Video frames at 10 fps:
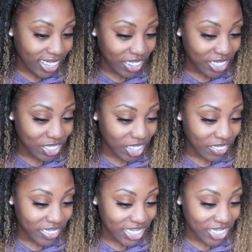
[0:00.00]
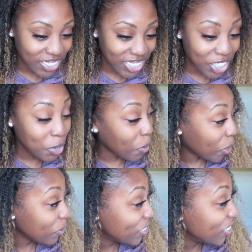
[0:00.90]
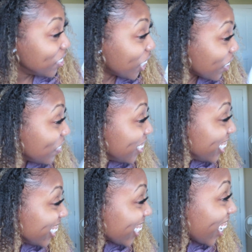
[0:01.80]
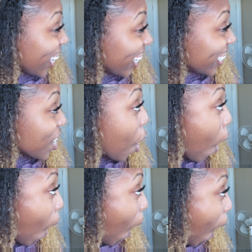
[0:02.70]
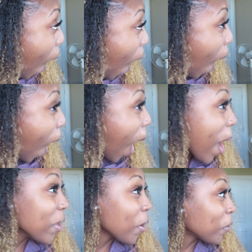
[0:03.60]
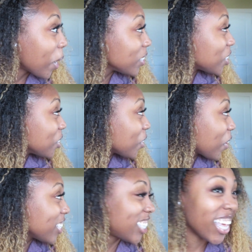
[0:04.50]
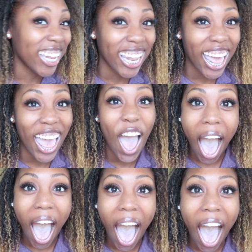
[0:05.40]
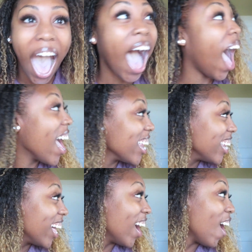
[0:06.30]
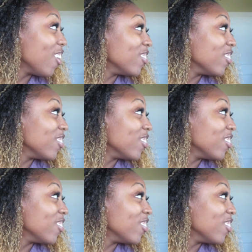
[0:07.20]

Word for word: All the drama she she Dang! I know right, she would like say to that. Calm, calm I down. Know.